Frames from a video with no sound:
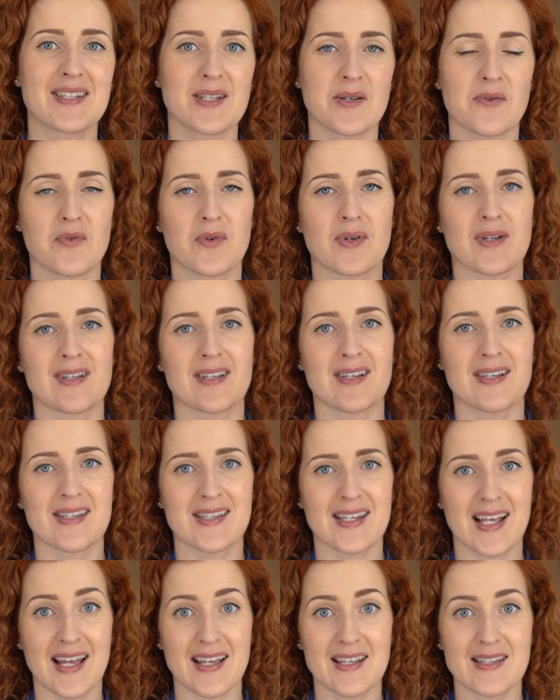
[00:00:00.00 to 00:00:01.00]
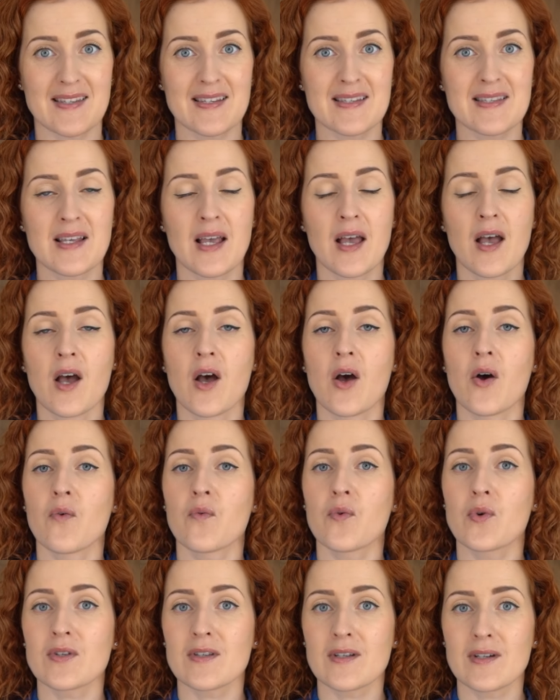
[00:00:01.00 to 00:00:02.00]
different sizes
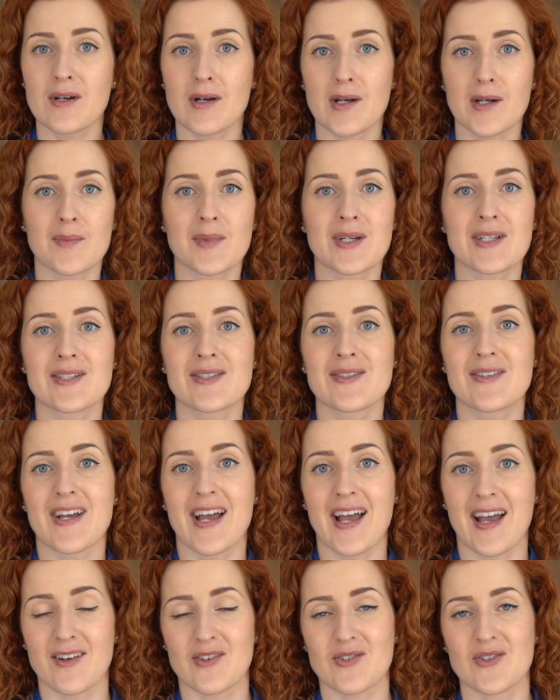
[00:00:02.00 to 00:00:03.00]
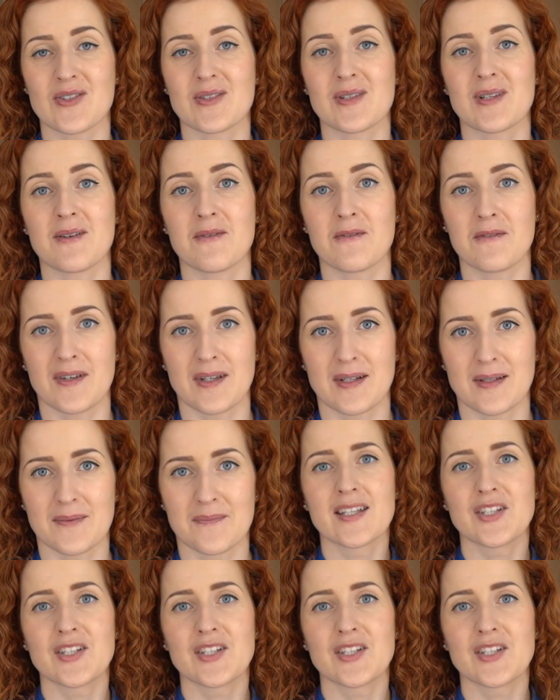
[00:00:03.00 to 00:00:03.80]
for the garment to actually fit.